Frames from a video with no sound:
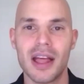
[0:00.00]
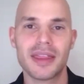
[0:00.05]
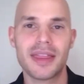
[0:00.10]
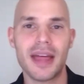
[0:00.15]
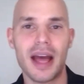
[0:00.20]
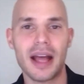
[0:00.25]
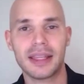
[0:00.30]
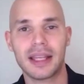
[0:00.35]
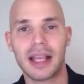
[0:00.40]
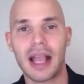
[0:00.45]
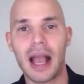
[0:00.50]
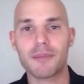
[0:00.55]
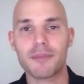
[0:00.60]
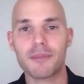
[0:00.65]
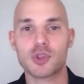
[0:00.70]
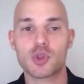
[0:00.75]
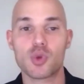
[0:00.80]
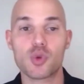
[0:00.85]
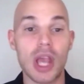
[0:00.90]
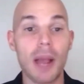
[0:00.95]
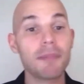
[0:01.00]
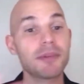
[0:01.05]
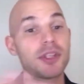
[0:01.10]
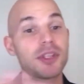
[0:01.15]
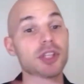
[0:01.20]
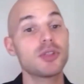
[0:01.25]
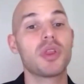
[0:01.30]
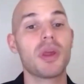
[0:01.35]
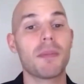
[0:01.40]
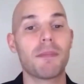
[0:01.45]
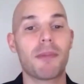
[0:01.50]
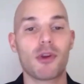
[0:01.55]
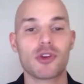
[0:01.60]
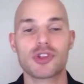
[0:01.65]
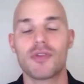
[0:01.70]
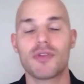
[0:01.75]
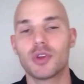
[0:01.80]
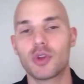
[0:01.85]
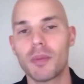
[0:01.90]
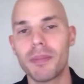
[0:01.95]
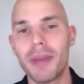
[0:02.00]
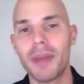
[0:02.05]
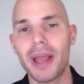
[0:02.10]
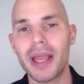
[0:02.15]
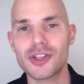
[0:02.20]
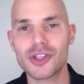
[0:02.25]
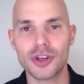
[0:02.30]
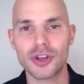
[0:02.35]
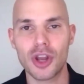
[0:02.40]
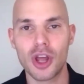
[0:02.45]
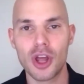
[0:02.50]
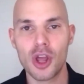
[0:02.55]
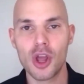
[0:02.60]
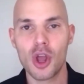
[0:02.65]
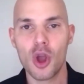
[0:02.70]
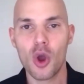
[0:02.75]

that comes to substitute the process of automation,